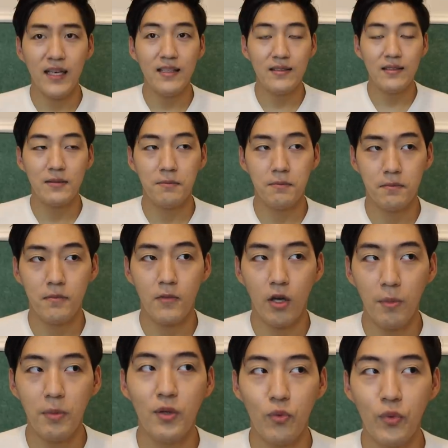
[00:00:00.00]
It's
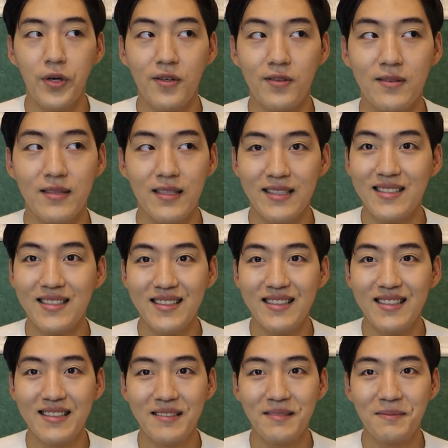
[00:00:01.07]
a bit weird, isn't it?